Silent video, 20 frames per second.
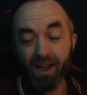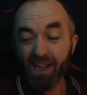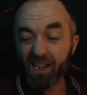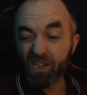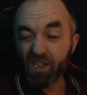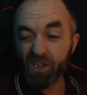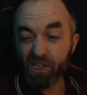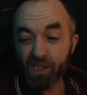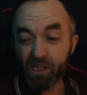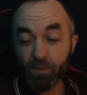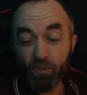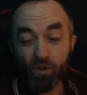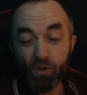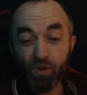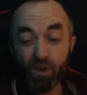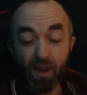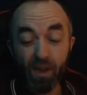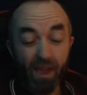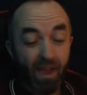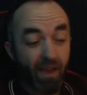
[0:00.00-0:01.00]
just about
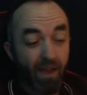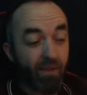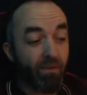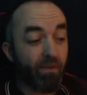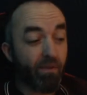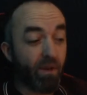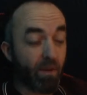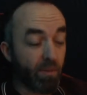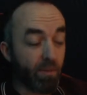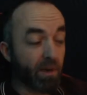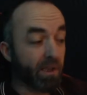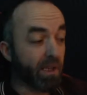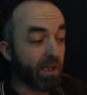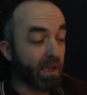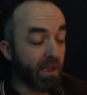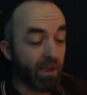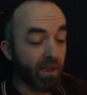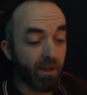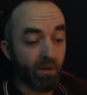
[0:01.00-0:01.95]
everybody in